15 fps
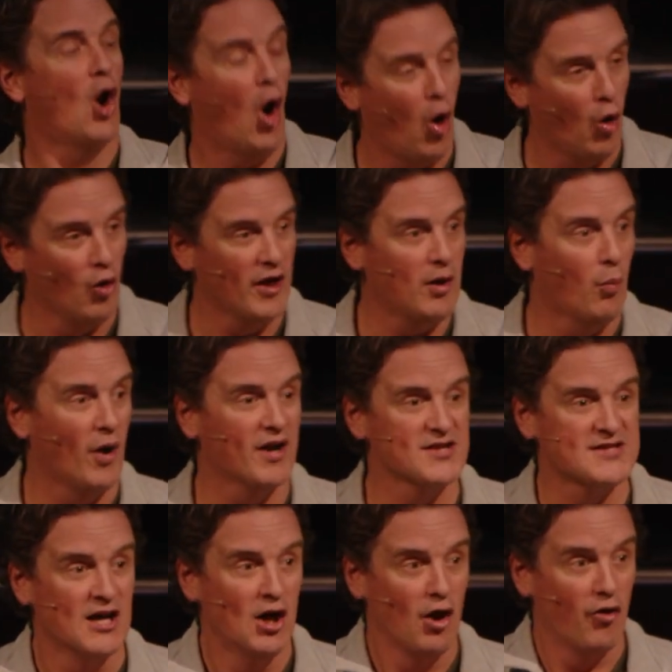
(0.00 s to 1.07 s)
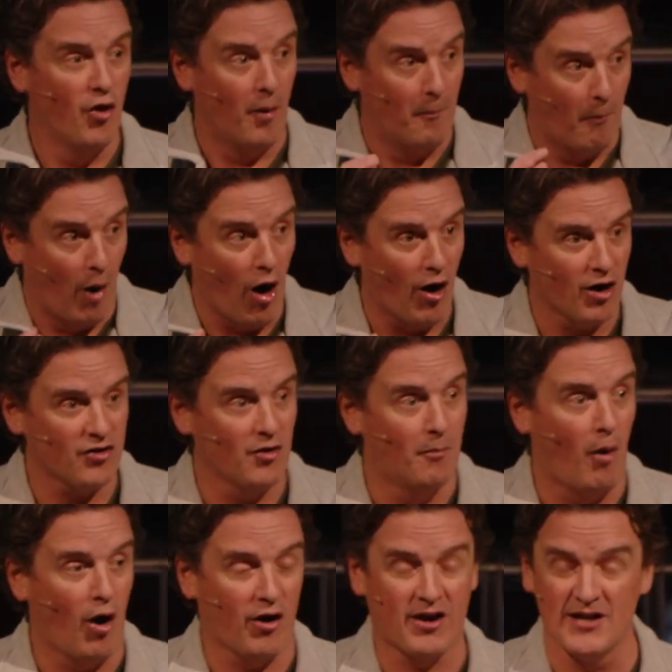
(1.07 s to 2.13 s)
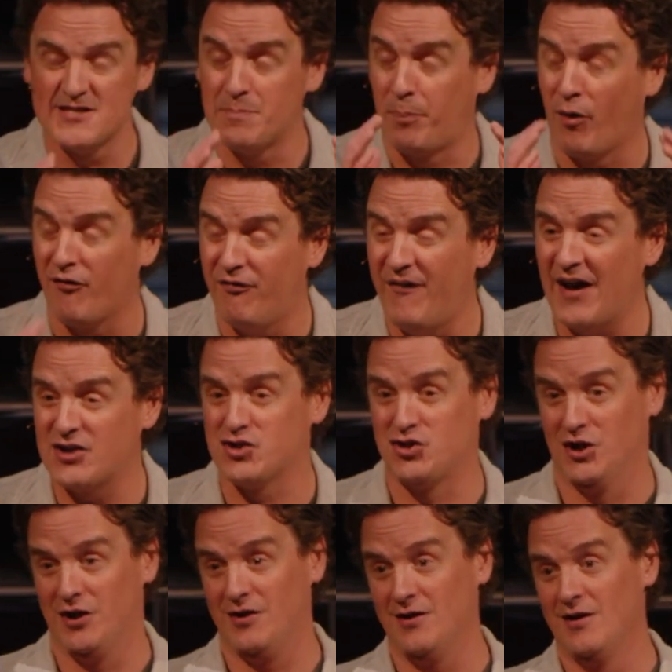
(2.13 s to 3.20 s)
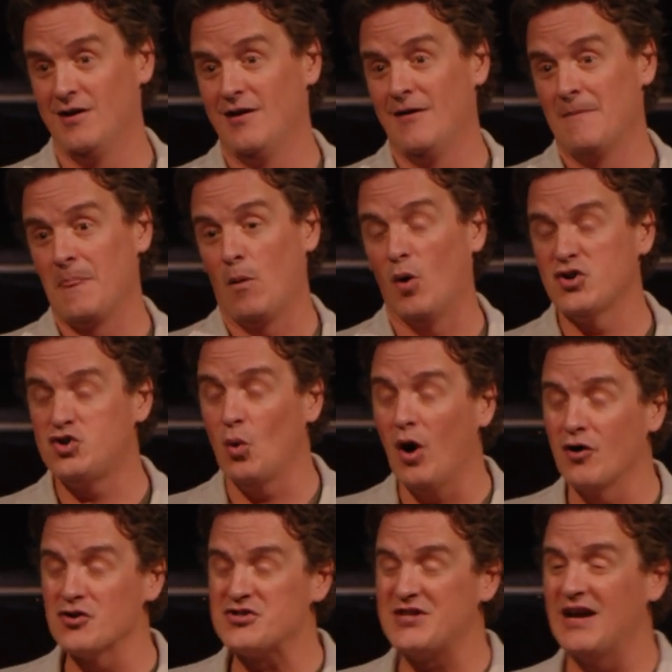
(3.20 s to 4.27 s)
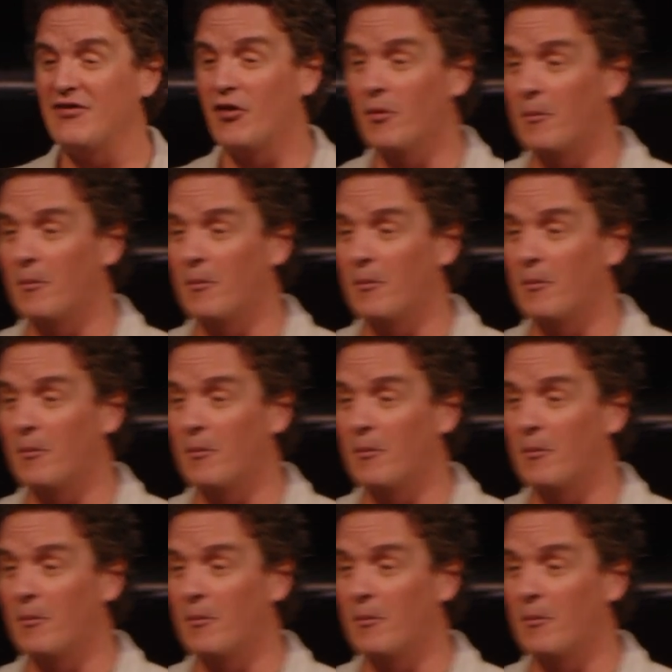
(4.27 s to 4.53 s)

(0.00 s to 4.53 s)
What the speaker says: holy. What is the mark? The mark is perfection. Once you understand that